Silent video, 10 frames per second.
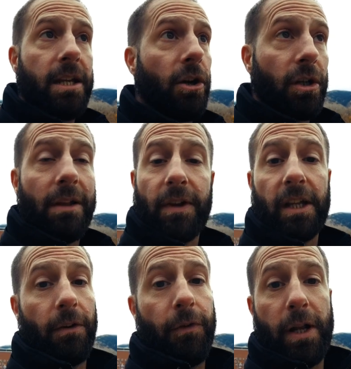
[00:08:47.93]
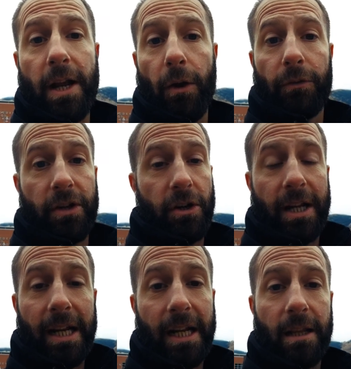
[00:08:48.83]
you're living in the foothills and you're
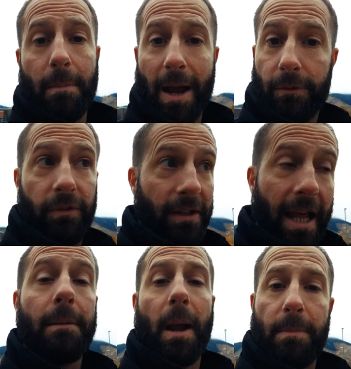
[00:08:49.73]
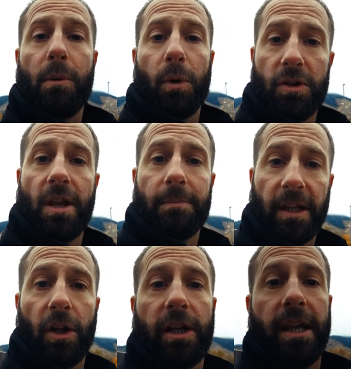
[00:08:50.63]
getting into the mountains, and then it might be worth
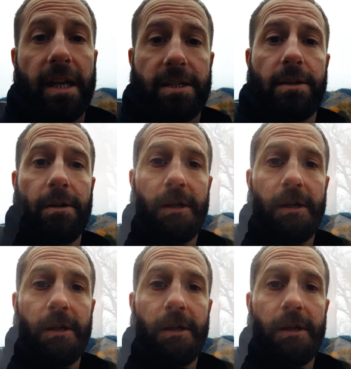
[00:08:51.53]
something looking into.